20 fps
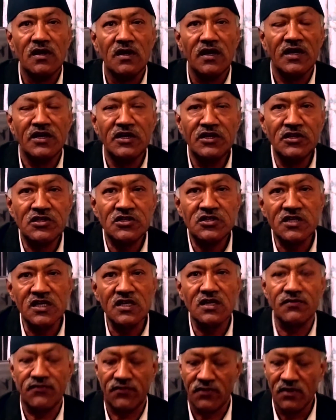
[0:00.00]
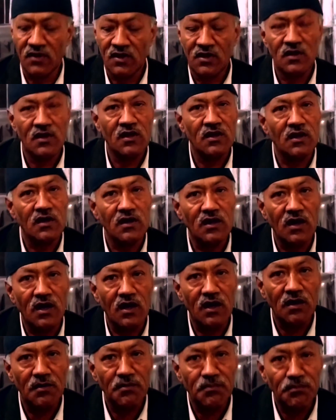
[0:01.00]
And instead of
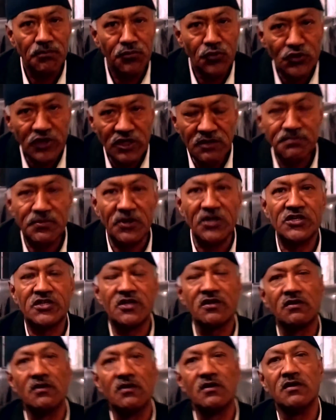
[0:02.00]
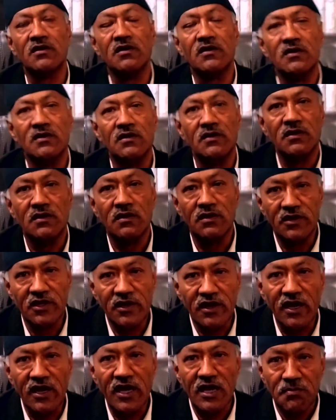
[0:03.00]
putting pressure on
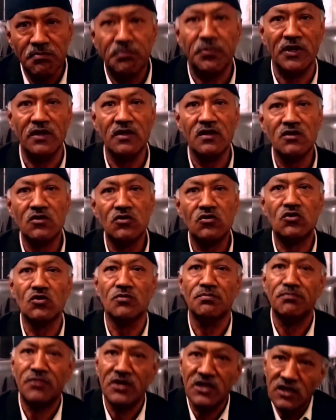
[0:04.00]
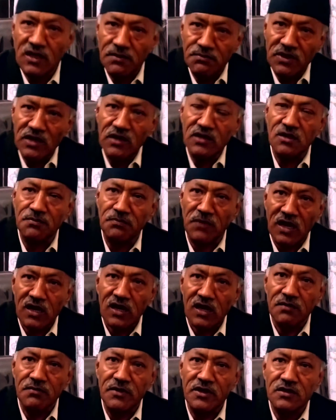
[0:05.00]
their MP to bring a bill in the
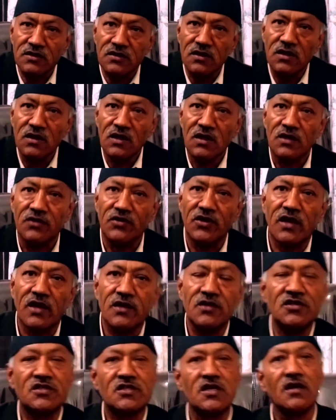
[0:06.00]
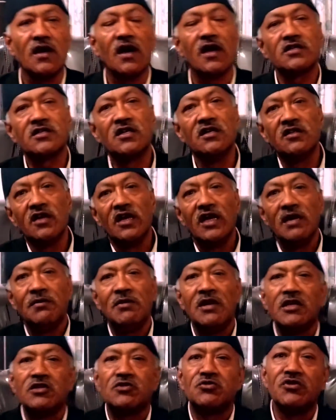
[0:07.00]
parliament, they are instead asking the
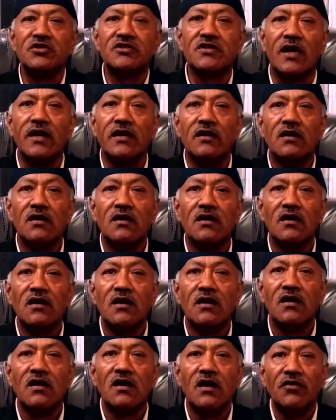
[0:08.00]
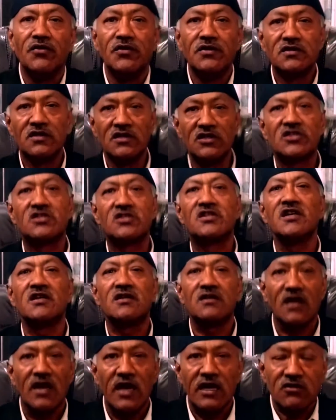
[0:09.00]
MLAs to resign. Now, is the
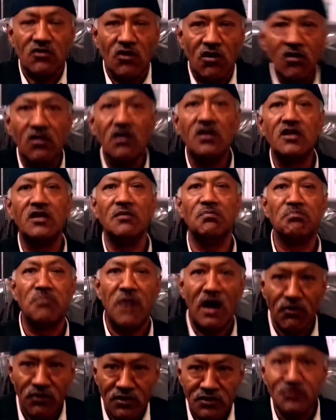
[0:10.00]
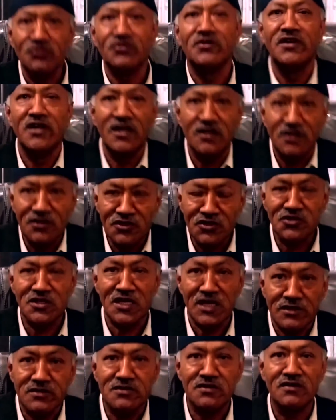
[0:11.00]
state at all empowered to create a
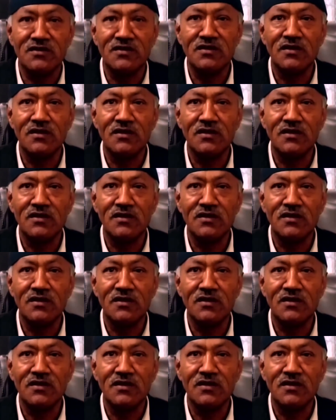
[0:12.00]
state?